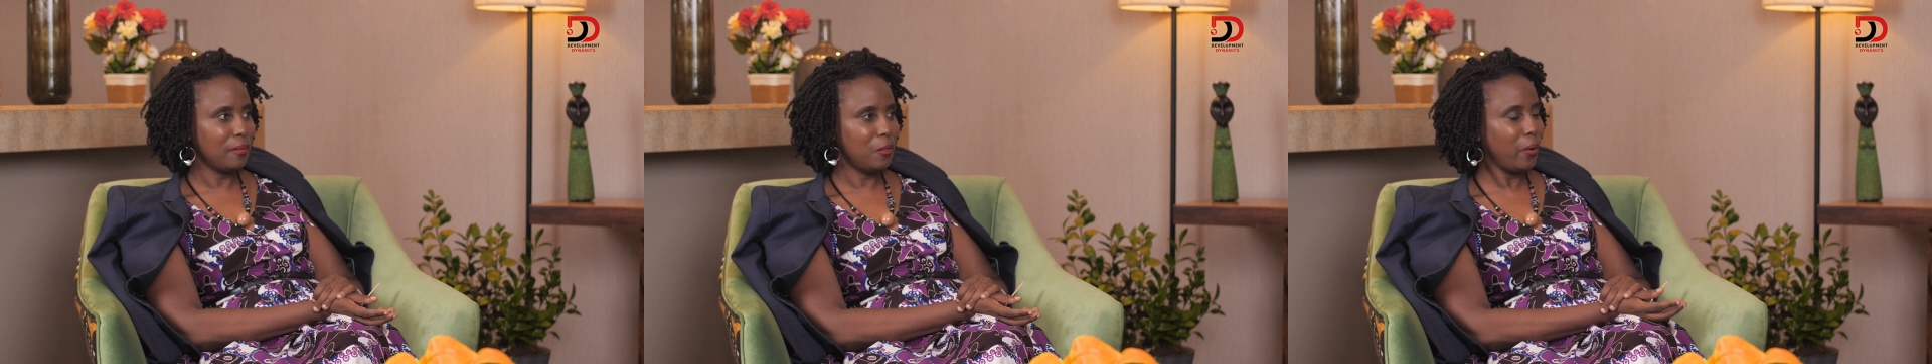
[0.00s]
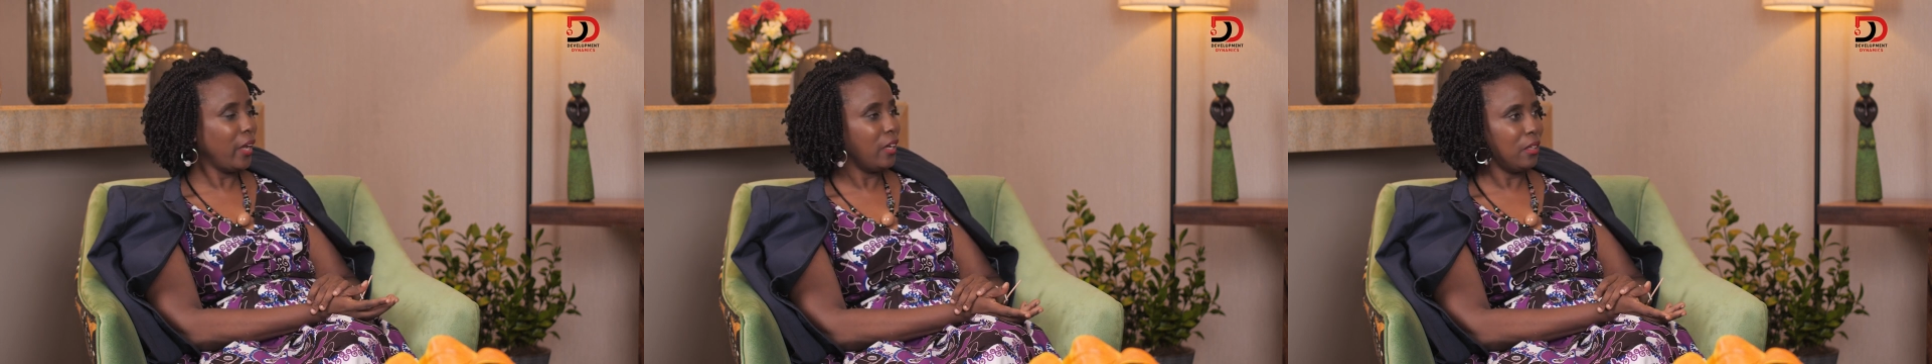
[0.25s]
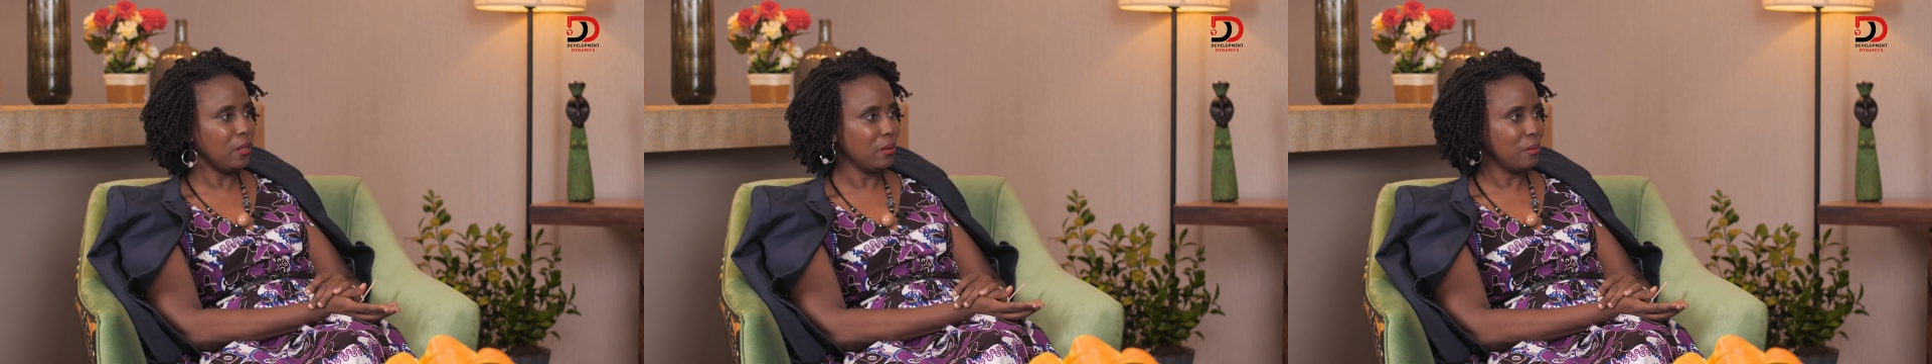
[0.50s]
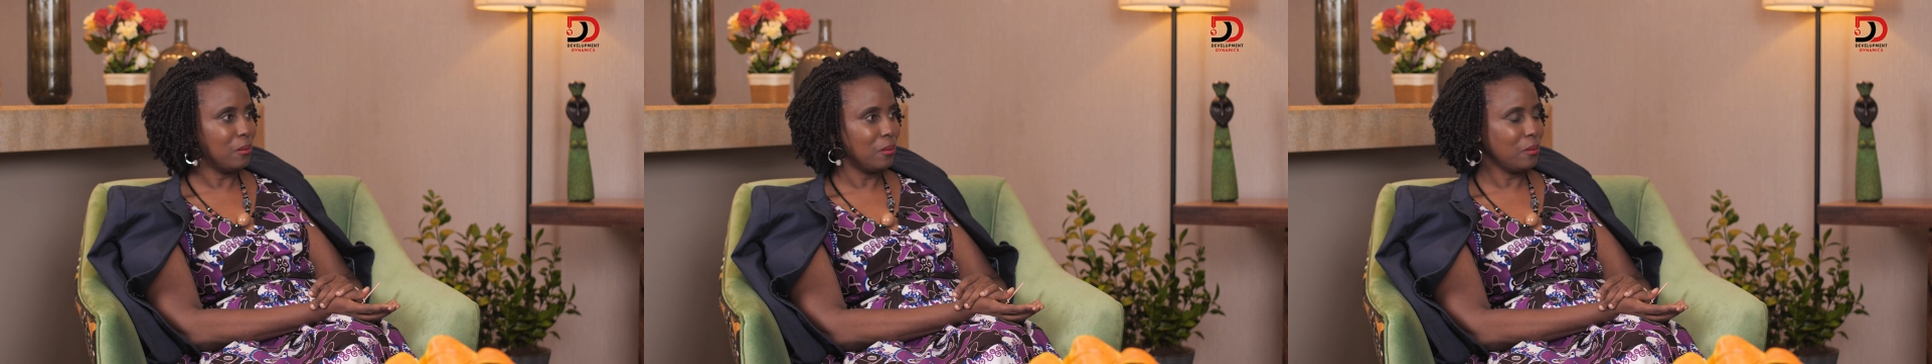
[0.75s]
Rarely
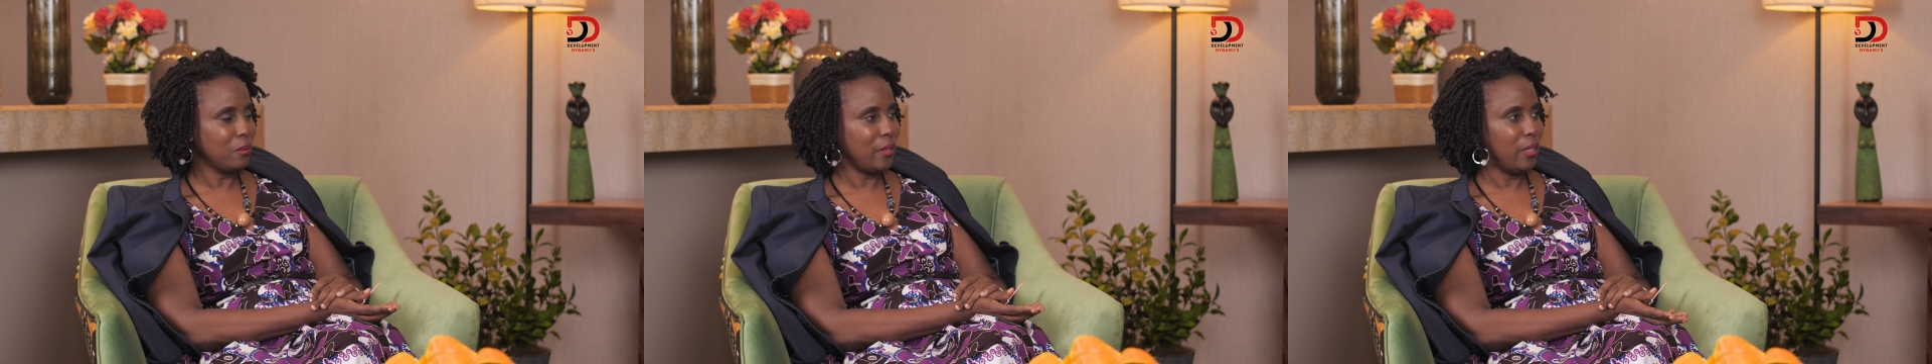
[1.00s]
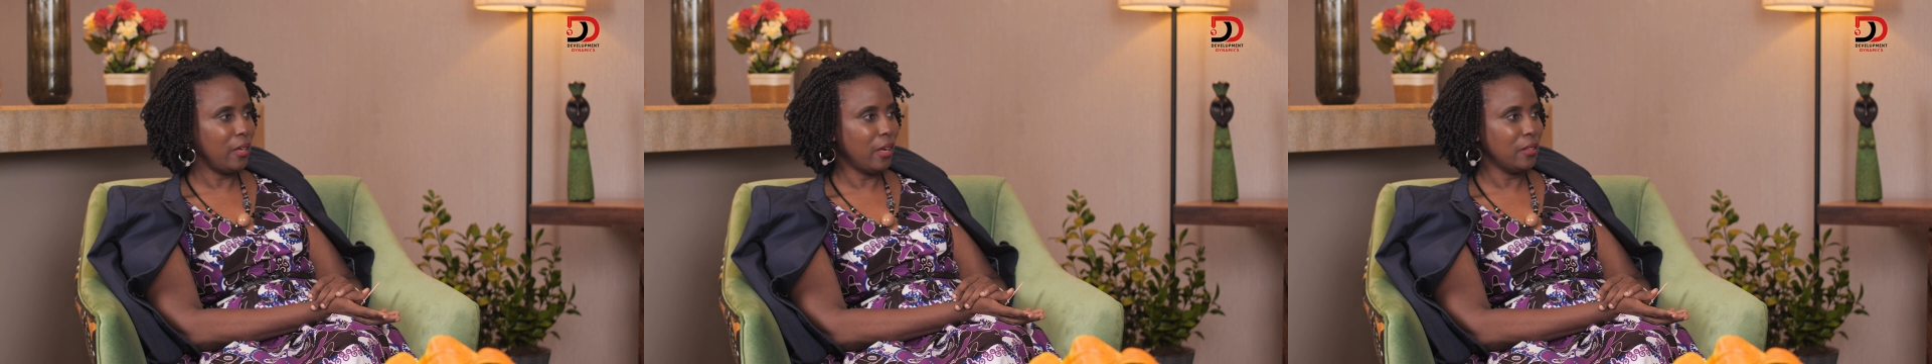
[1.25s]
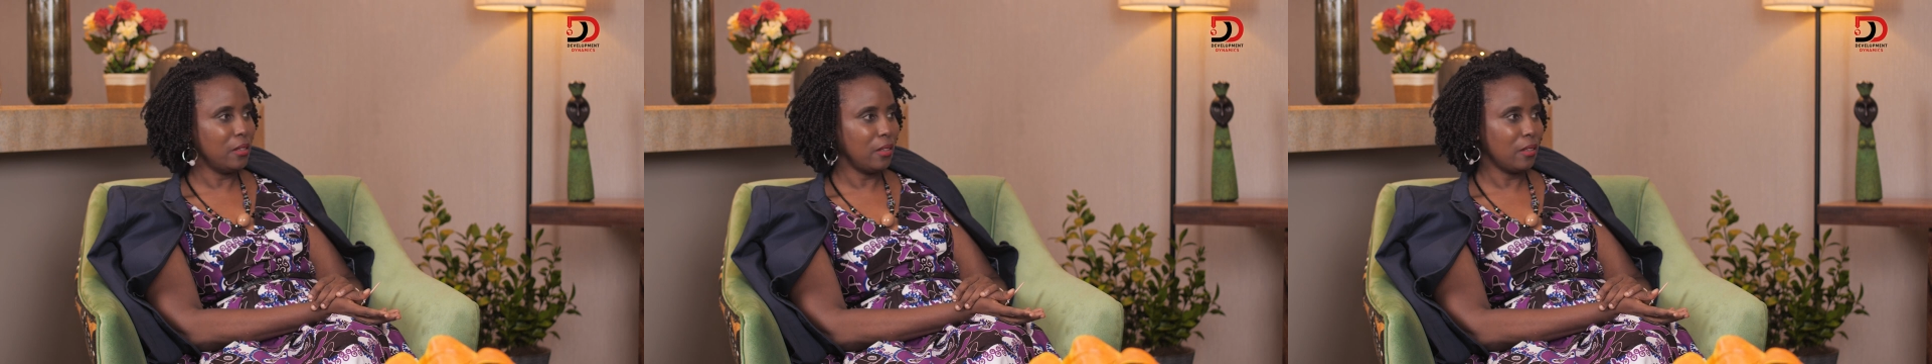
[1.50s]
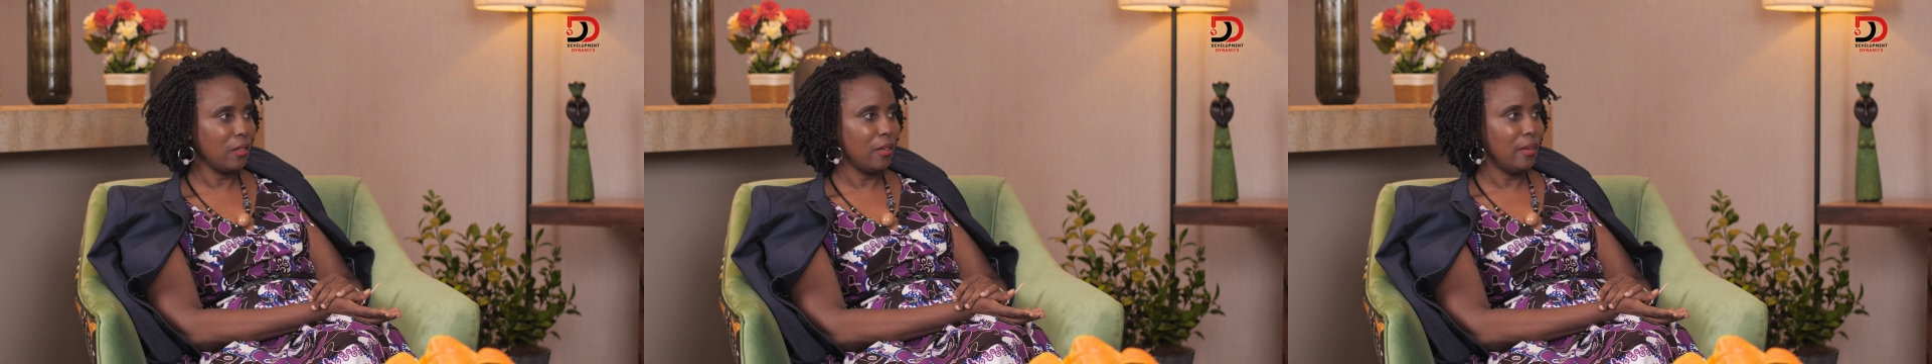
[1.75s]
mm. were they
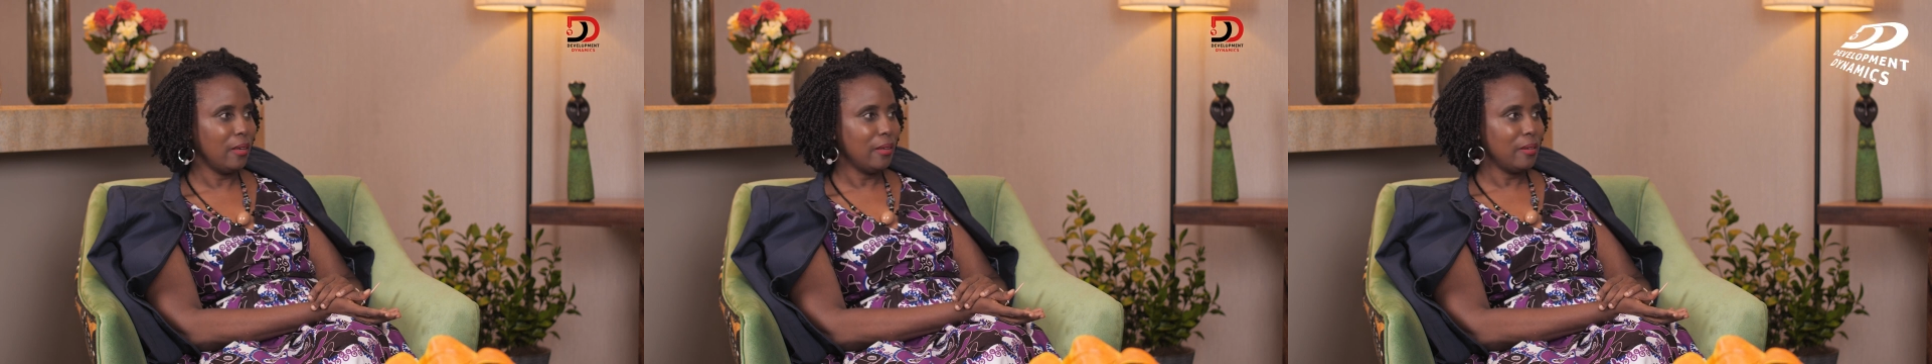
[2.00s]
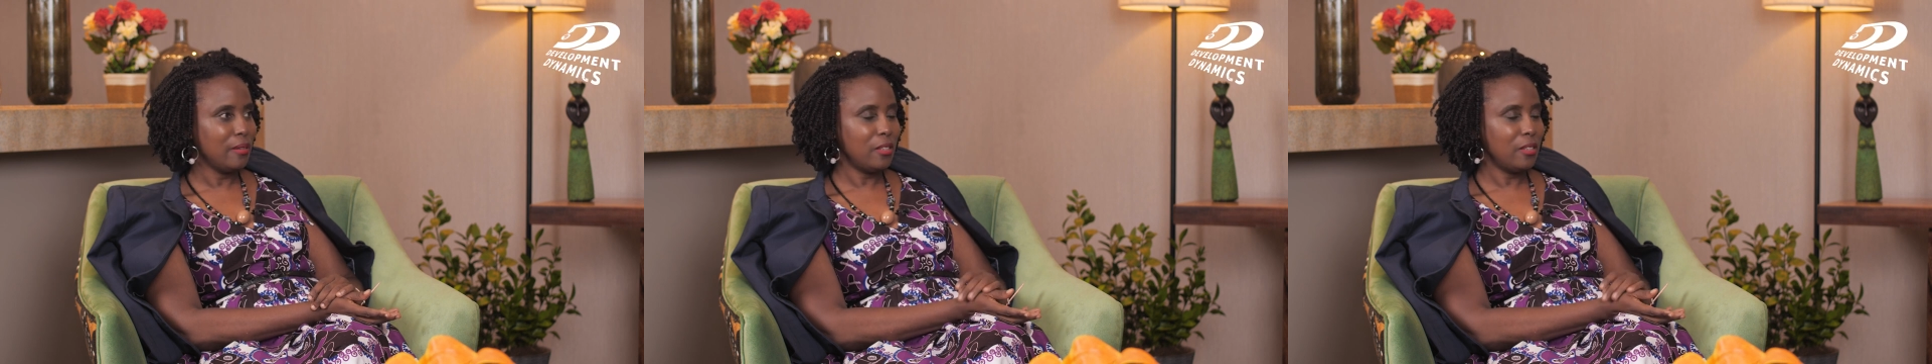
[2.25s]
urgent. Mm.